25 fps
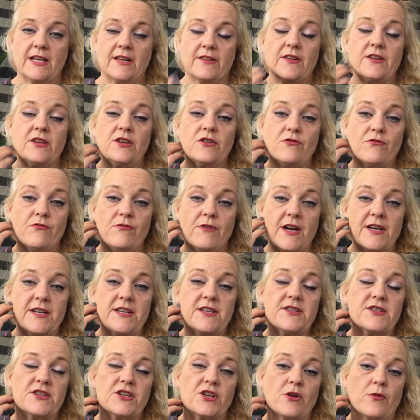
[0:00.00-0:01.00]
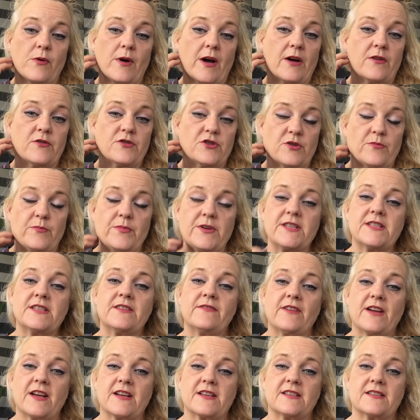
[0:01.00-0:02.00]
and that you're ready to go out and do a bit
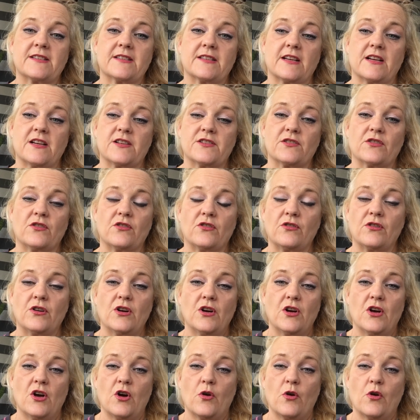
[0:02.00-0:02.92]
of exercise or